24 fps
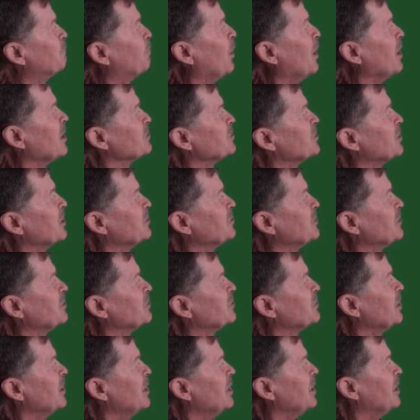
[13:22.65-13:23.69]

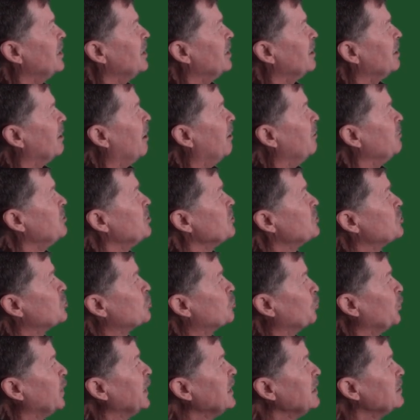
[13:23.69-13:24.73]
processes are
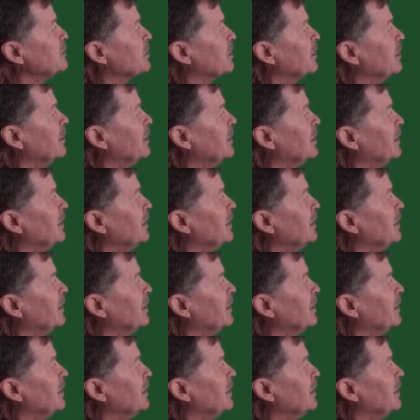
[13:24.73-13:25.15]
discrete,